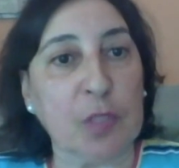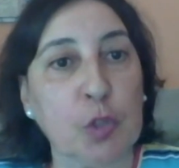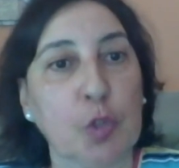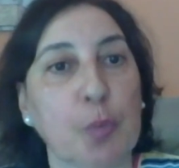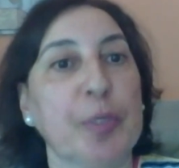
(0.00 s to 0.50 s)

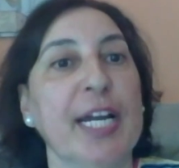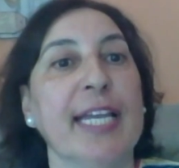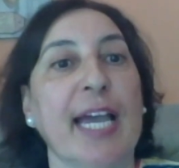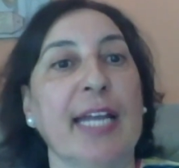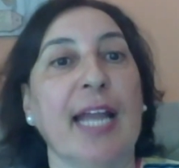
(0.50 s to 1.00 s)
to
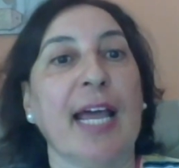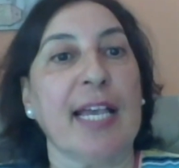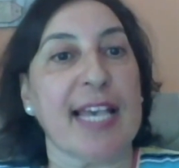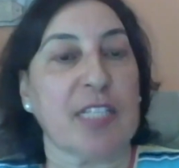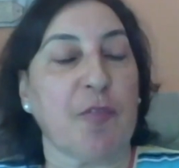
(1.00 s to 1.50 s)
pray and I
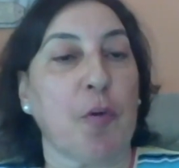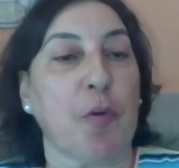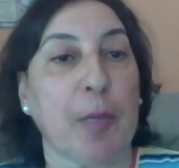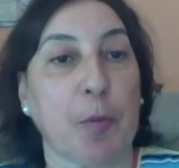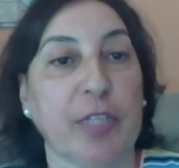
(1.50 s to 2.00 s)
ask for
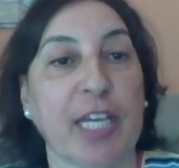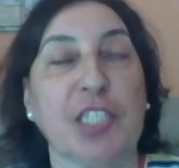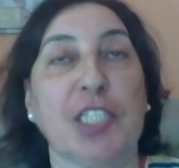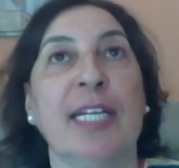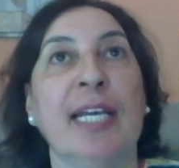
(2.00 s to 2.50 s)
my
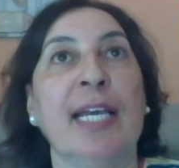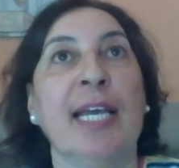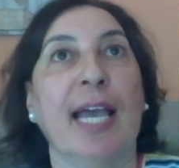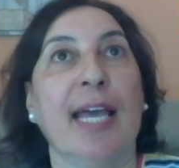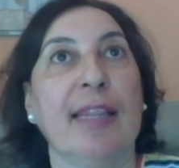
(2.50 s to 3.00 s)
protection.
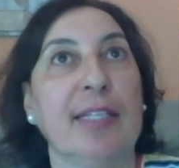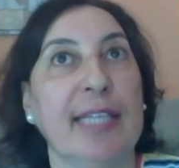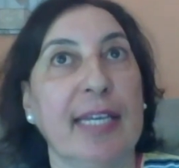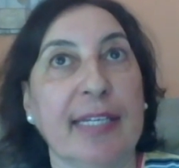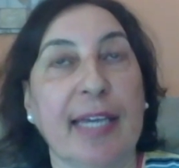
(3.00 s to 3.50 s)
And the
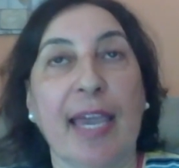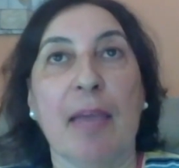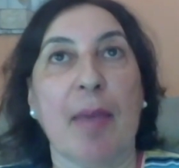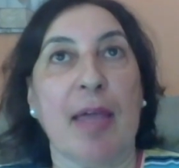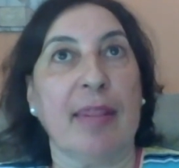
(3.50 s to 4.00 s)
day
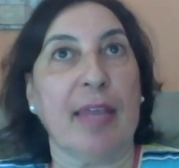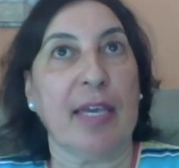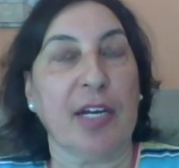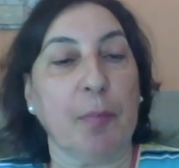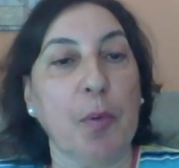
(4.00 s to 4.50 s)
came and
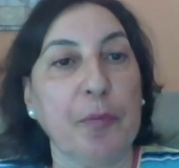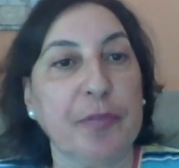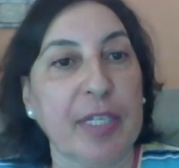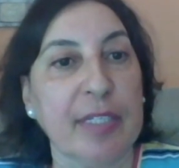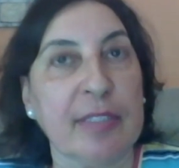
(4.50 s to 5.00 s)
they removed
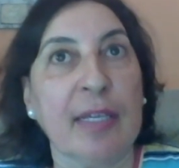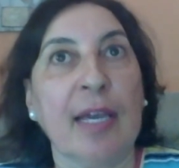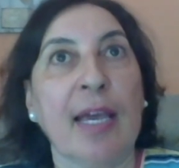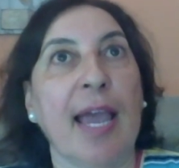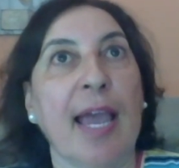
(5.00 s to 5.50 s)
it
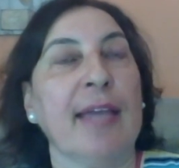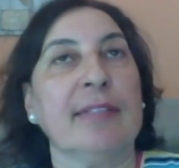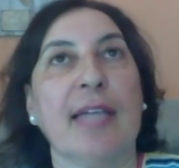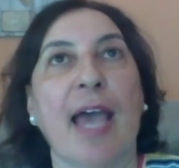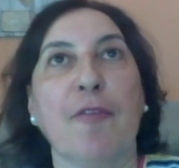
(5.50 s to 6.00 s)
and
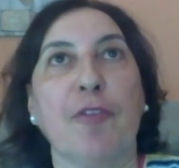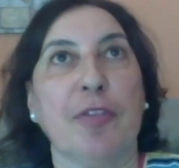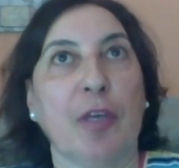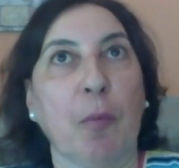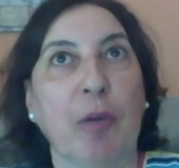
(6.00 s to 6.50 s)

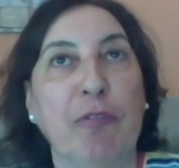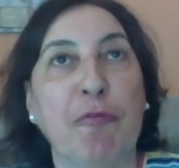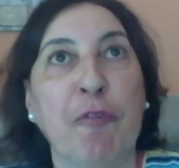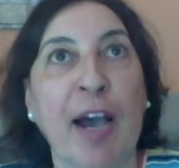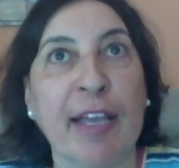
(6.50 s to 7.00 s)
everything went
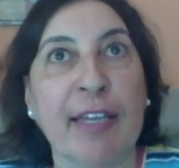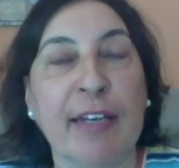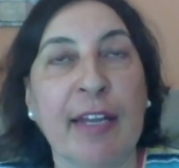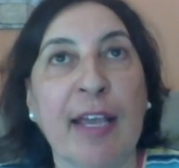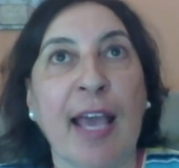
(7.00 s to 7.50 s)
fine.
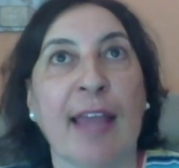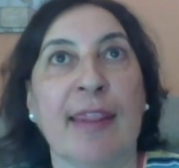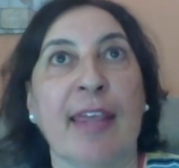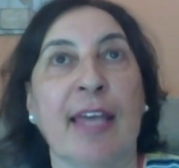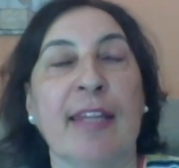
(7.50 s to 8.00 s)
And
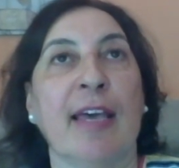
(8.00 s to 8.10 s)
then